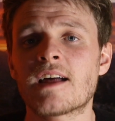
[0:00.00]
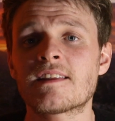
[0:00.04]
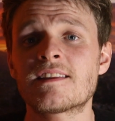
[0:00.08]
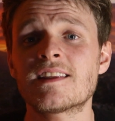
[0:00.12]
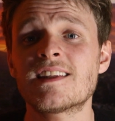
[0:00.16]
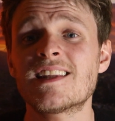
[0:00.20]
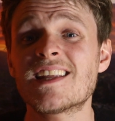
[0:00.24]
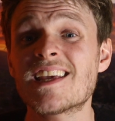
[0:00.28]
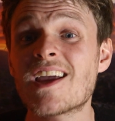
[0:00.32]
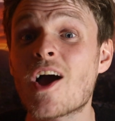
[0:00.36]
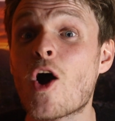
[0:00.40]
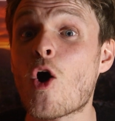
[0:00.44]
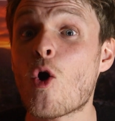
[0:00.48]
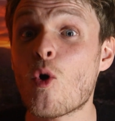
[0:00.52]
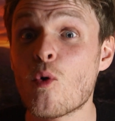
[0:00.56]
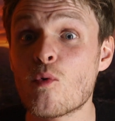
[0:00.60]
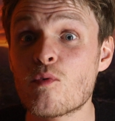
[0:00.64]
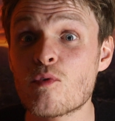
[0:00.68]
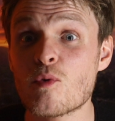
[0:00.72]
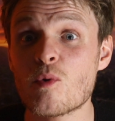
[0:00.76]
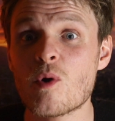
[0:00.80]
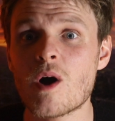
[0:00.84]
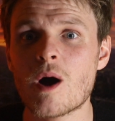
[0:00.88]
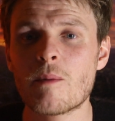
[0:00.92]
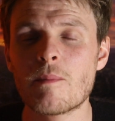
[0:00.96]
I think the
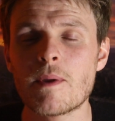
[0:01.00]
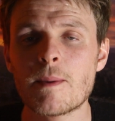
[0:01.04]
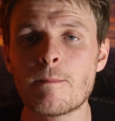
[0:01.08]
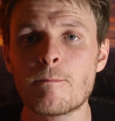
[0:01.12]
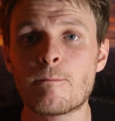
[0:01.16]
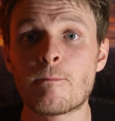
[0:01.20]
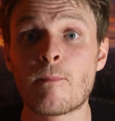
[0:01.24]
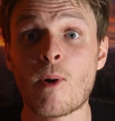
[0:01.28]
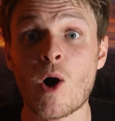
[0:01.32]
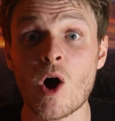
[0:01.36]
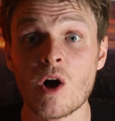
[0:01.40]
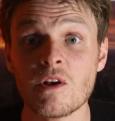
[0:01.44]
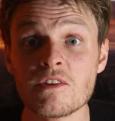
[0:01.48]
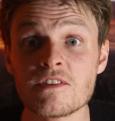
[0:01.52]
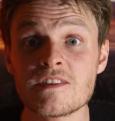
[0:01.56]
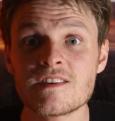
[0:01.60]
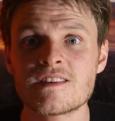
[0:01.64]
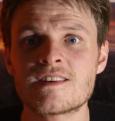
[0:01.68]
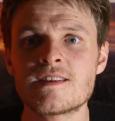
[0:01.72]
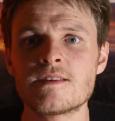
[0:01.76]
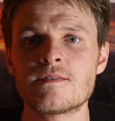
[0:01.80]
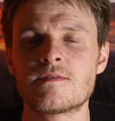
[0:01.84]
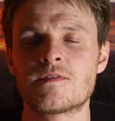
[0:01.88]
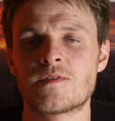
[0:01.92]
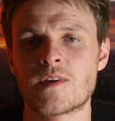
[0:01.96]
overwhelming
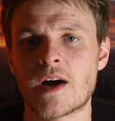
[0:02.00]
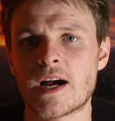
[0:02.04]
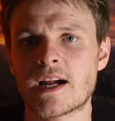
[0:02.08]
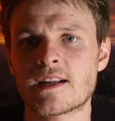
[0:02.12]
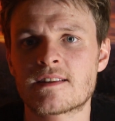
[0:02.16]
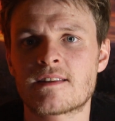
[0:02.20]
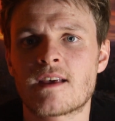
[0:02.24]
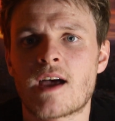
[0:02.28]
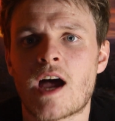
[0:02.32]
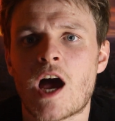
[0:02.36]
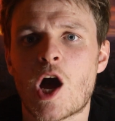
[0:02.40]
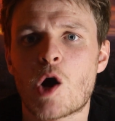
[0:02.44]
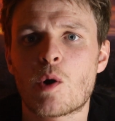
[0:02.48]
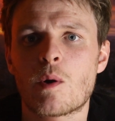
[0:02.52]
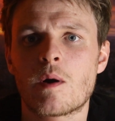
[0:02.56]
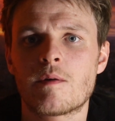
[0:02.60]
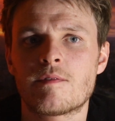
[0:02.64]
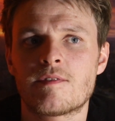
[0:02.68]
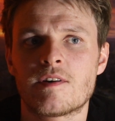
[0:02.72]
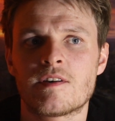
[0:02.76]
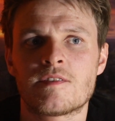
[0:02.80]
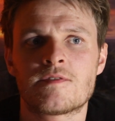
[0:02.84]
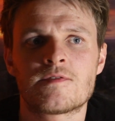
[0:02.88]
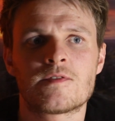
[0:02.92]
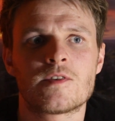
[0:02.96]
positive factor,
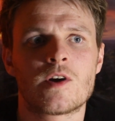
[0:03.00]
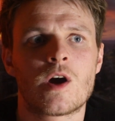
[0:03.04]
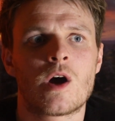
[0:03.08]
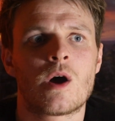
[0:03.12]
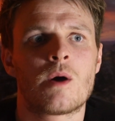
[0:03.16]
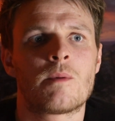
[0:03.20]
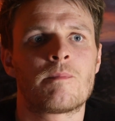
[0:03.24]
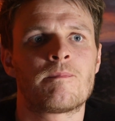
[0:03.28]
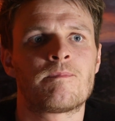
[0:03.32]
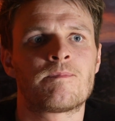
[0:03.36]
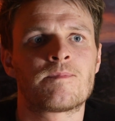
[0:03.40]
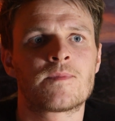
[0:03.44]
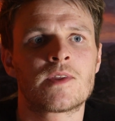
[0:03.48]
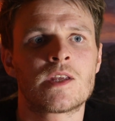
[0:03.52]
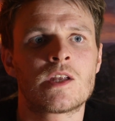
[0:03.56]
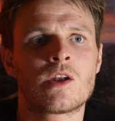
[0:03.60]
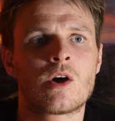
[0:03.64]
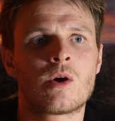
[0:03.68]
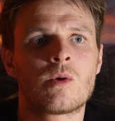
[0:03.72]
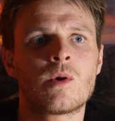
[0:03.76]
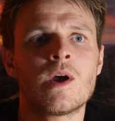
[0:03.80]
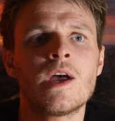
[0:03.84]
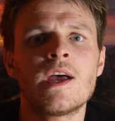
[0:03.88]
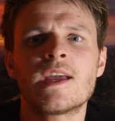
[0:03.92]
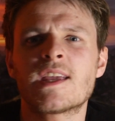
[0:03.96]
however, from, you
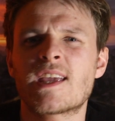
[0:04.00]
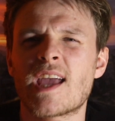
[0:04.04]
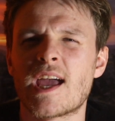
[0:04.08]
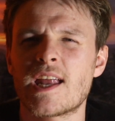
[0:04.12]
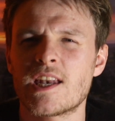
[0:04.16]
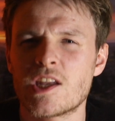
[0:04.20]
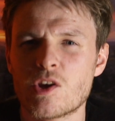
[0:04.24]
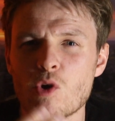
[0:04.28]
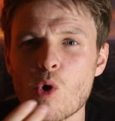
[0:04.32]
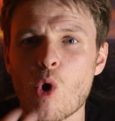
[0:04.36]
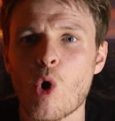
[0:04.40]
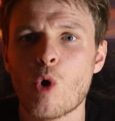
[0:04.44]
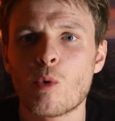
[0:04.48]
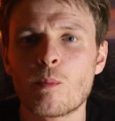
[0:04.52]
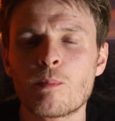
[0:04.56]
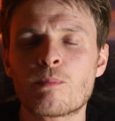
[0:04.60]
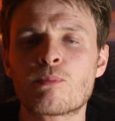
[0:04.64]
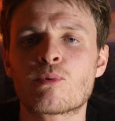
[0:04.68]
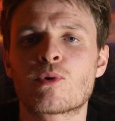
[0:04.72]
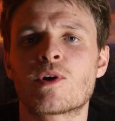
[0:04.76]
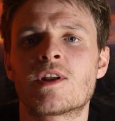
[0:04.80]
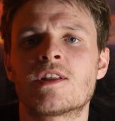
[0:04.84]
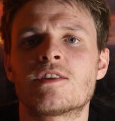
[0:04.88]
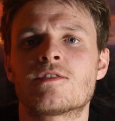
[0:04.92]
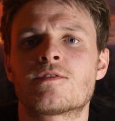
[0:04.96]
know, getting your own
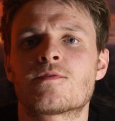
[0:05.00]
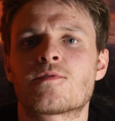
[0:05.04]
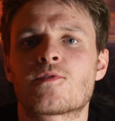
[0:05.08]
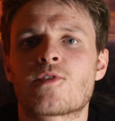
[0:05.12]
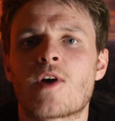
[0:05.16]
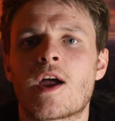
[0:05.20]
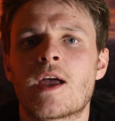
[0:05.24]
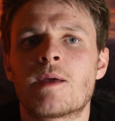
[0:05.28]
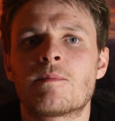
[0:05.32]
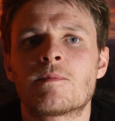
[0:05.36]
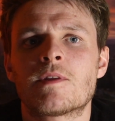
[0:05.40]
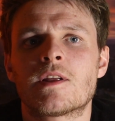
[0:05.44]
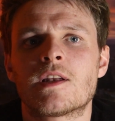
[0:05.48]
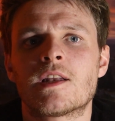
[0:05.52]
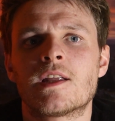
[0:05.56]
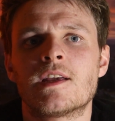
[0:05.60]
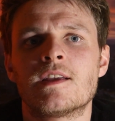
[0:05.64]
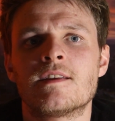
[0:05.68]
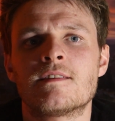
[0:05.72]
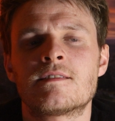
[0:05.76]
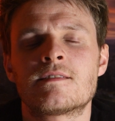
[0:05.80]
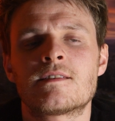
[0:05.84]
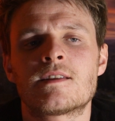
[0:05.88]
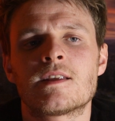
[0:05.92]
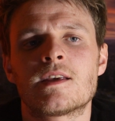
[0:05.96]
prints framed at
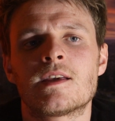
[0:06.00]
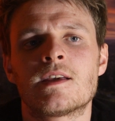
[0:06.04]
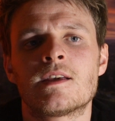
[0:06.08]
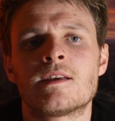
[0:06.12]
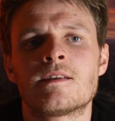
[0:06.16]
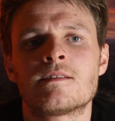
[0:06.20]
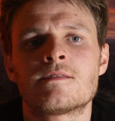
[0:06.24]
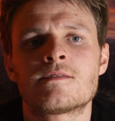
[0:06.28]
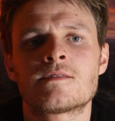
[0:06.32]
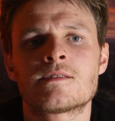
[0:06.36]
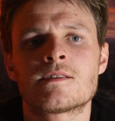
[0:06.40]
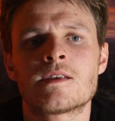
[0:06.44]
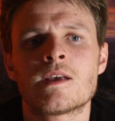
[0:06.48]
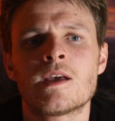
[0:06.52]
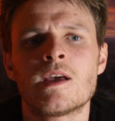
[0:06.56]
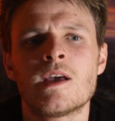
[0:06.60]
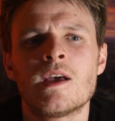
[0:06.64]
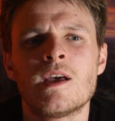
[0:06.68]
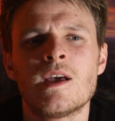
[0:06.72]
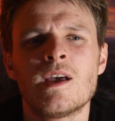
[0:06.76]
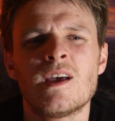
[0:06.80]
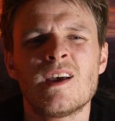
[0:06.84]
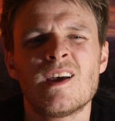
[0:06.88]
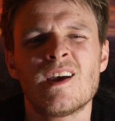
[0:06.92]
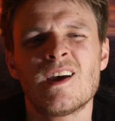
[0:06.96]
least, is
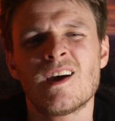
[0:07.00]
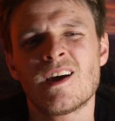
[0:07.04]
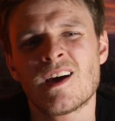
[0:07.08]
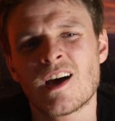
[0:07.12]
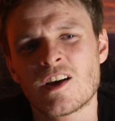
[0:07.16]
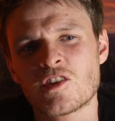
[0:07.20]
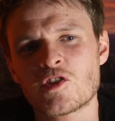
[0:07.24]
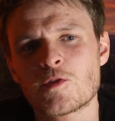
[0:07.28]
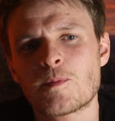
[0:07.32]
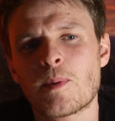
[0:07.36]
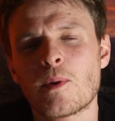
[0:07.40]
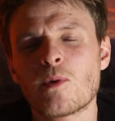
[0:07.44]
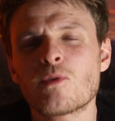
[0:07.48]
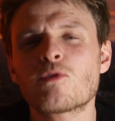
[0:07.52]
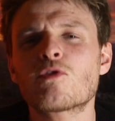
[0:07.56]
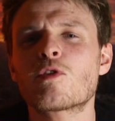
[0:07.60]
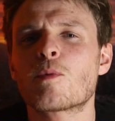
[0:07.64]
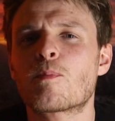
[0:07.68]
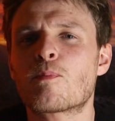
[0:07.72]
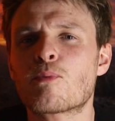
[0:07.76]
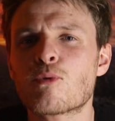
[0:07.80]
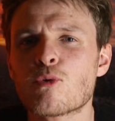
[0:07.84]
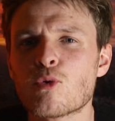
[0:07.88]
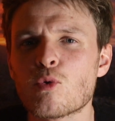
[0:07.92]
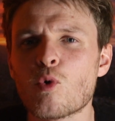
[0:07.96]
I suppose the
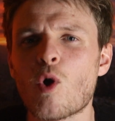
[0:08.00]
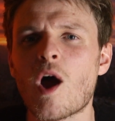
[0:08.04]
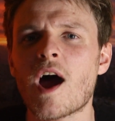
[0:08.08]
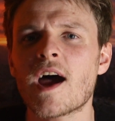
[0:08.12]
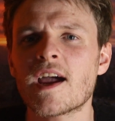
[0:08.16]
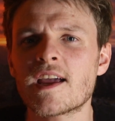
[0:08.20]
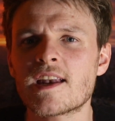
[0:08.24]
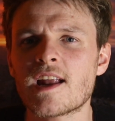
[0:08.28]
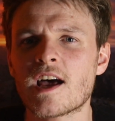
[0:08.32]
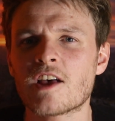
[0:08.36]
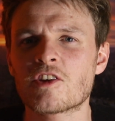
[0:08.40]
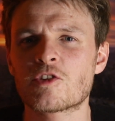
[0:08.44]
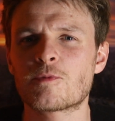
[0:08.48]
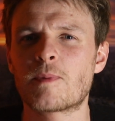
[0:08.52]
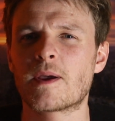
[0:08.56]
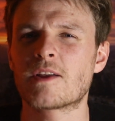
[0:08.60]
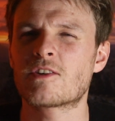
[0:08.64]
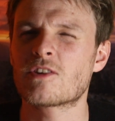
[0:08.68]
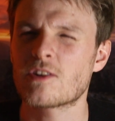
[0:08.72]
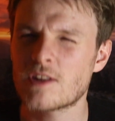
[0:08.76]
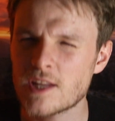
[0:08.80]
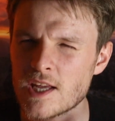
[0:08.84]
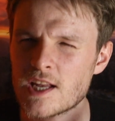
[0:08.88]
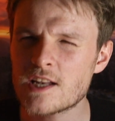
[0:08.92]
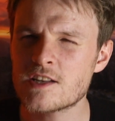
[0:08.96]
pride
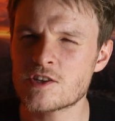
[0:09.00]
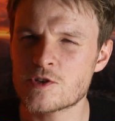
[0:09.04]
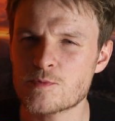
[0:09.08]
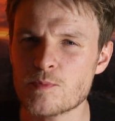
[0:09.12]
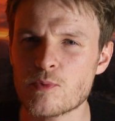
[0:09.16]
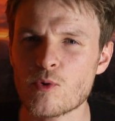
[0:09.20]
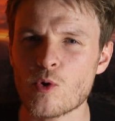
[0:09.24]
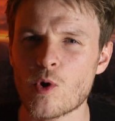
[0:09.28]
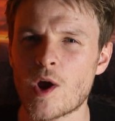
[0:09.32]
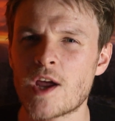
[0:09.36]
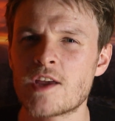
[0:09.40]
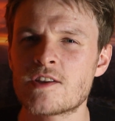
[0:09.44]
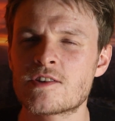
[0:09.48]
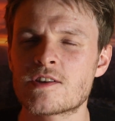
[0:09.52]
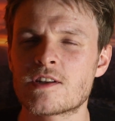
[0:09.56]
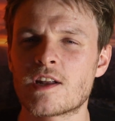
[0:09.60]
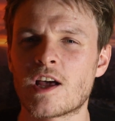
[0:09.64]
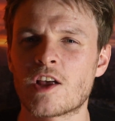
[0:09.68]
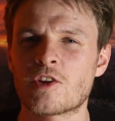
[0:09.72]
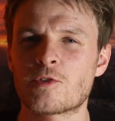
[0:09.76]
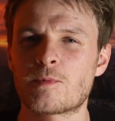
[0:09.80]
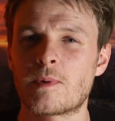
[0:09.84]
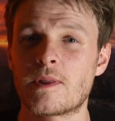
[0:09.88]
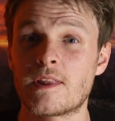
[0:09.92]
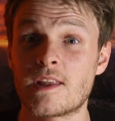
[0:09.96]
aspect or the inspiration
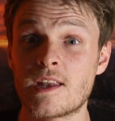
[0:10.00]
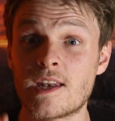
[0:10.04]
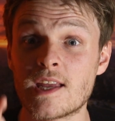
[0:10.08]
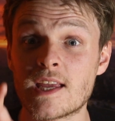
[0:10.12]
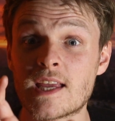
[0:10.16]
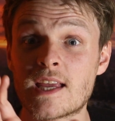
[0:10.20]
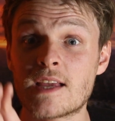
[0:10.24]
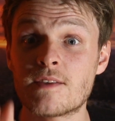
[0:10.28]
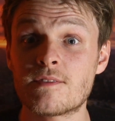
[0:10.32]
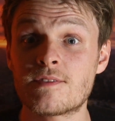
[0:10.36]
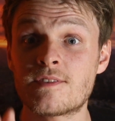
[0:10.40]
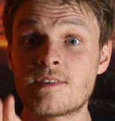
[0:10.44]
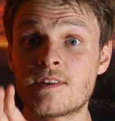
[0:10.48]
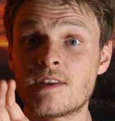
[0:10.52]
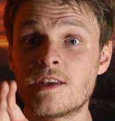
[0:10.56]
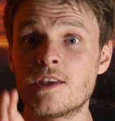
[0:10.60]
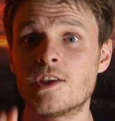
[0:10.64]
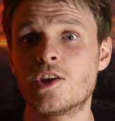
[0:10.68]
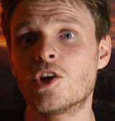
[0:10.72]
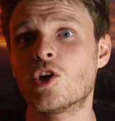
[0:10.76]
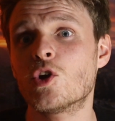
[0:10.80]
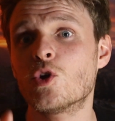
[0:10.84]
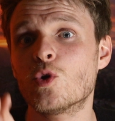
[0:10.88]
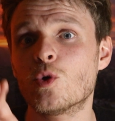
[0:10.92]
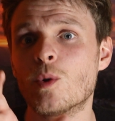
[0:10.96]
aspect that it gives to
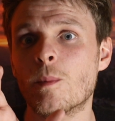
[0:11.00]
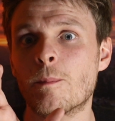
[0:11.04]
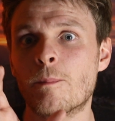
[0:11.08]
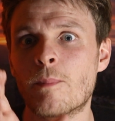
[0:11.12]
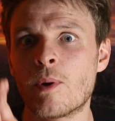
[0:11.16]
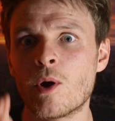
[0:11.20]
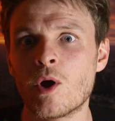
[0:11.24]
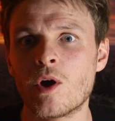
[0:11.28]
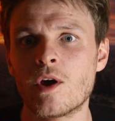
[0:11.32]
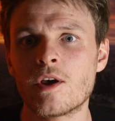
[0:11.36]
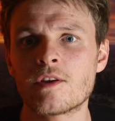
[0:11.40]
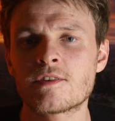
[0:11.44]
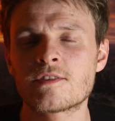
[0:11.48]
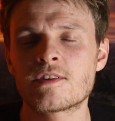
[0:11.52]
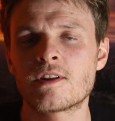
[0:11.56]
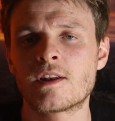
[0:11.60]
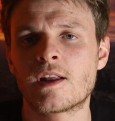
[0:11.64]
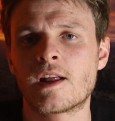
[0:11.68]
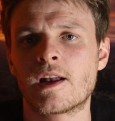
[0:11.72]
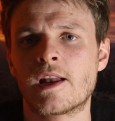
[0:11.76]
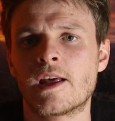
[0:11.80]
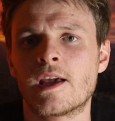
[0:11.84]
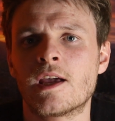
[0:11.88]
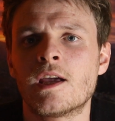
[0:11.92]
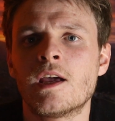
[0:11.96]
you
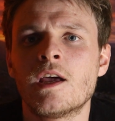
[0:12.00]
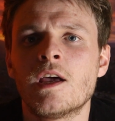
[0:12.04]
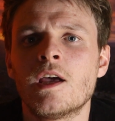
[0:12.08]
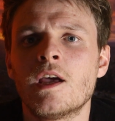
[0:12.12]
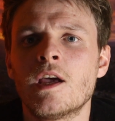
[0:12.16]
personally.